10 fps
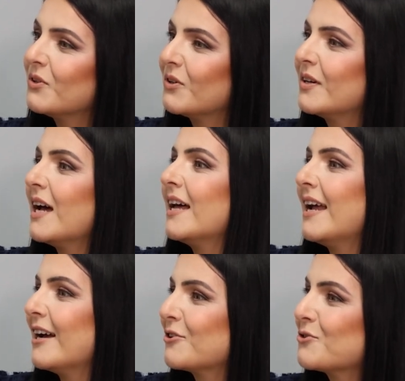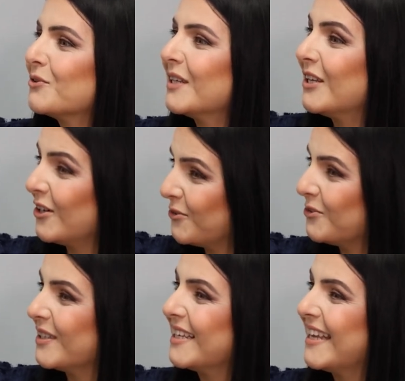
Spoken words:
they're not actually carefully